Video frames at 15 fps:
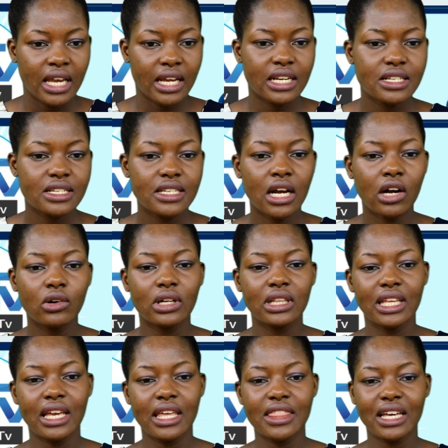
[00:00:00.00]
It is now
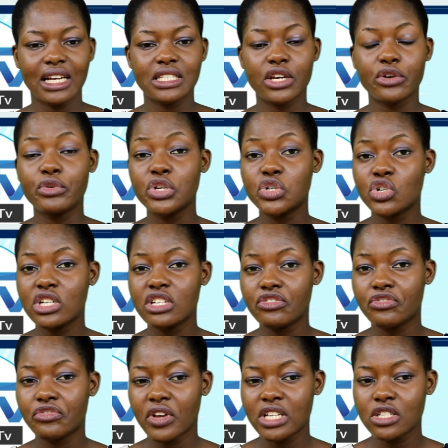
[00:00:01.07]
clear that Eritrean
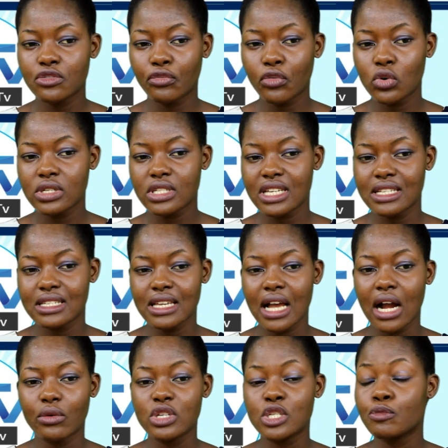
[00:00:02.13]
defense forces
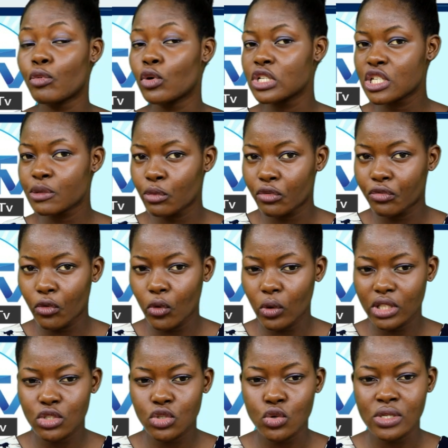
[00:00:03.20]
are responsible
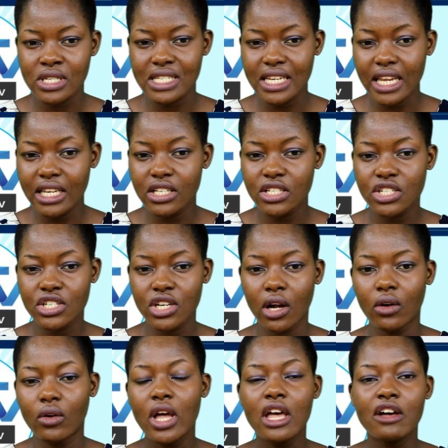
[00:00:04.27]
for the
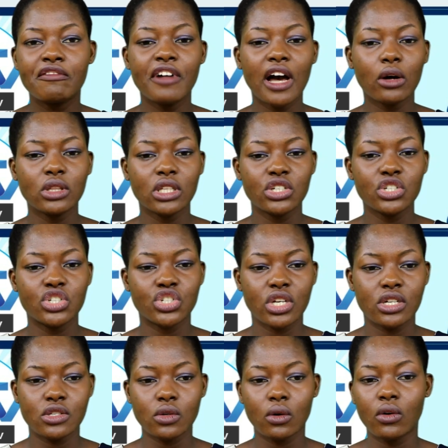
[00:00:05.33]
substantial
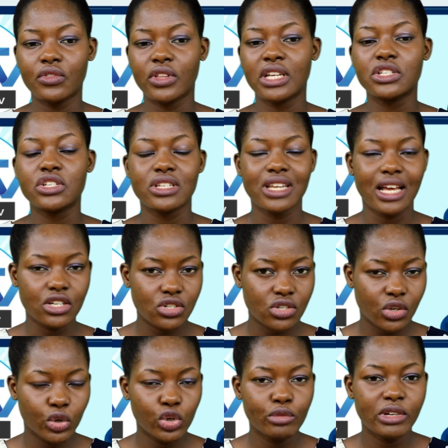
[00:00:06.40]
violations of the
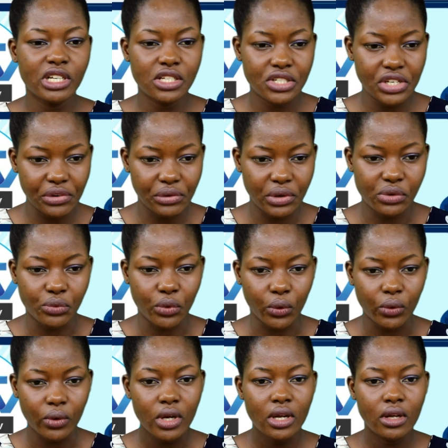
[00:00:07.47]
international humanitarian
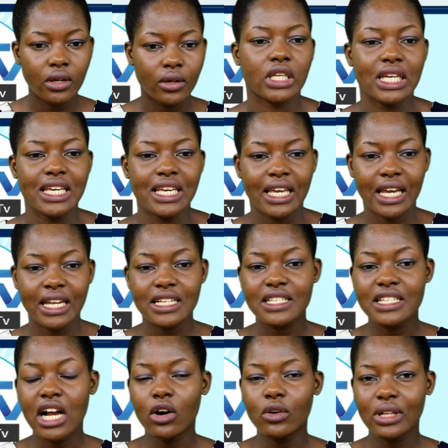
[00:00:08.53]
law. It
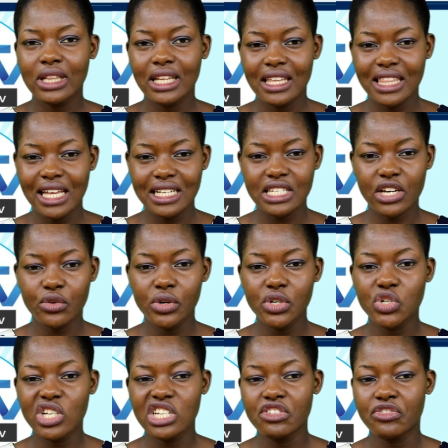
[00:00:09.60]
is now clear that
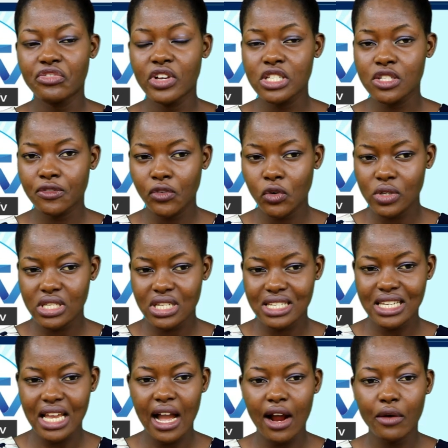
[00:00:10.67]
Eritrean Defense
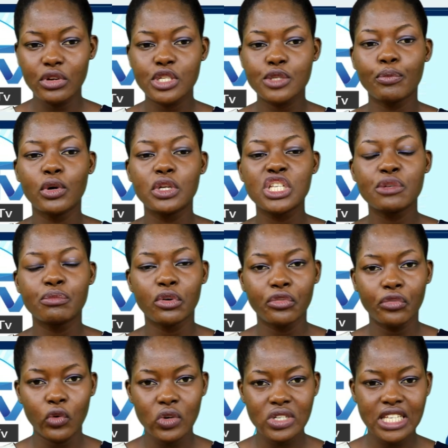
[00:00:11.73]
Forces are responsible
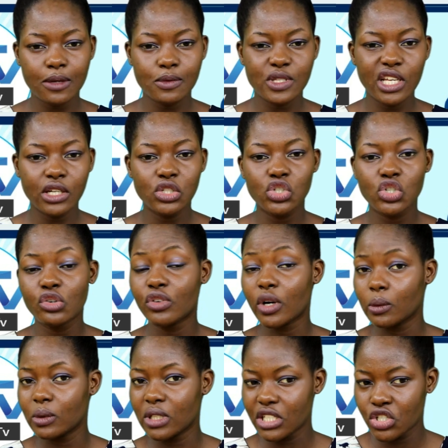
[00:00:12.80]
for substantial
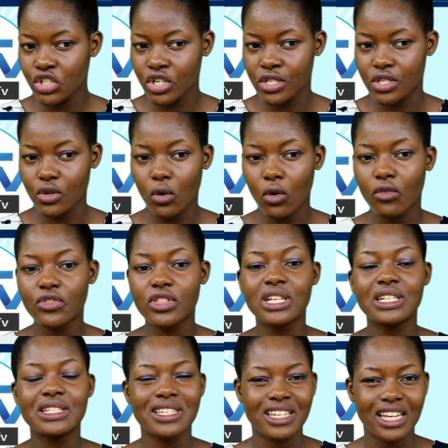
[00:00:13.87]
violations of
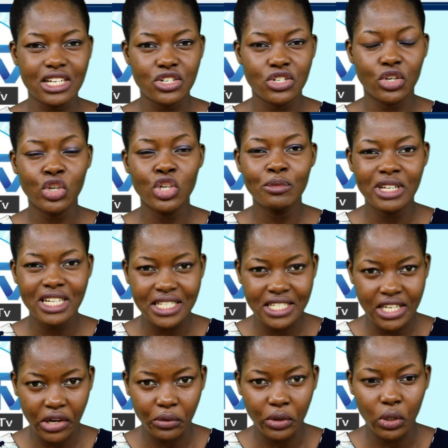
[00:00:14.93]
the international
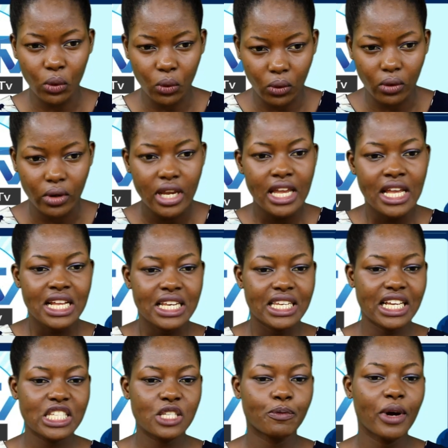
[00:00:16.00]
humanitarian law.
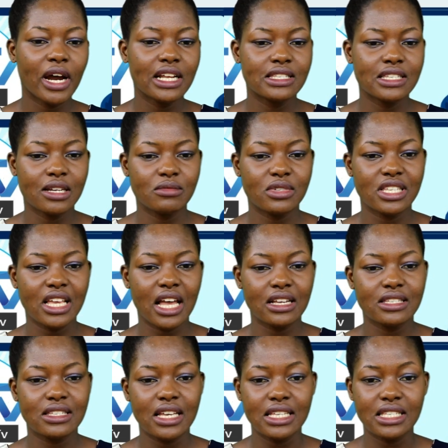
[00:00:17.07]
Despite some
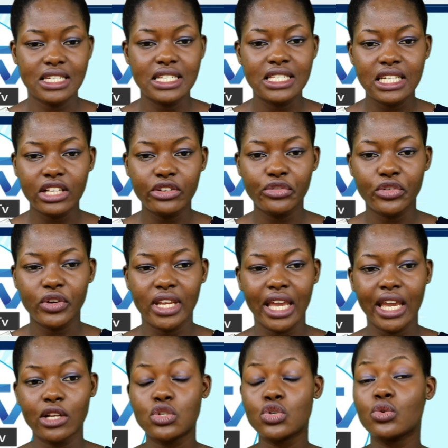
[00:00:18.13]
success in delivering
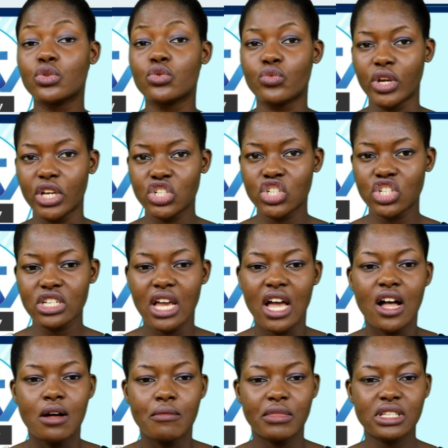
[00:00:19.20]
aid to the region,
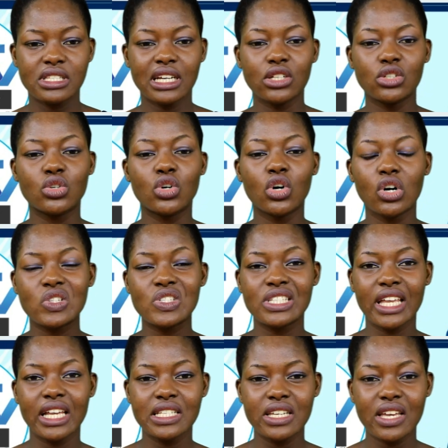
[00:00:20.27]
Mr. Lowcock
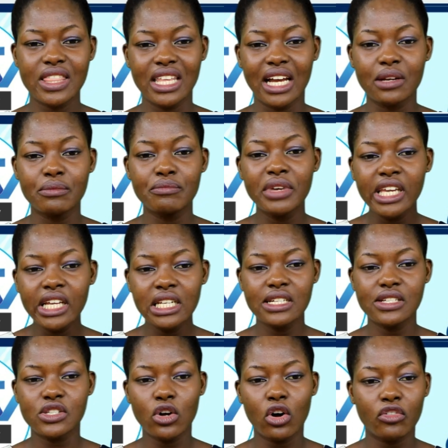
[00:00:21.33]
stated that
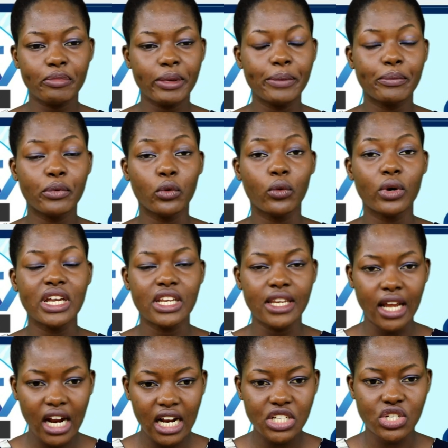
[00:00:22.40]
millions of people
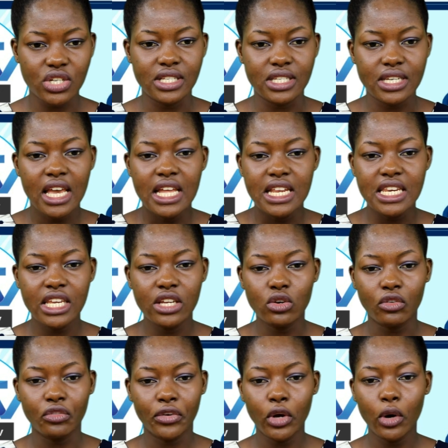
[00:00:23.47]
in urgent need
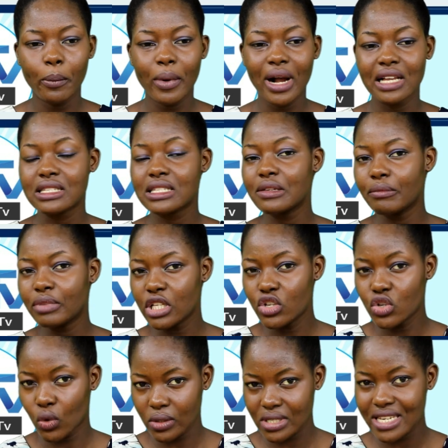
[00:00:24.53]
of help are simply
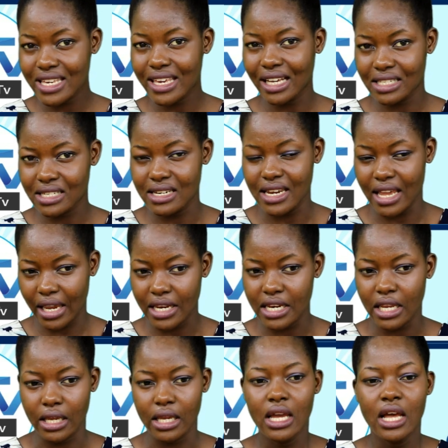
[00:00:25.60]
not getting
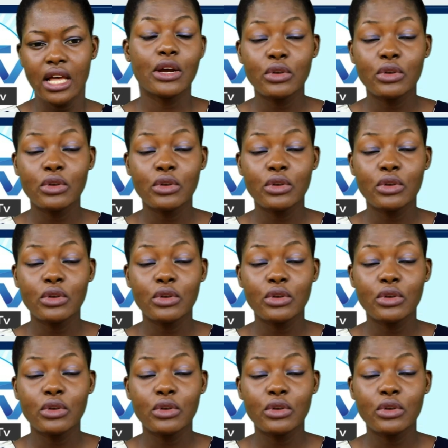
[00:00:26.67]
any.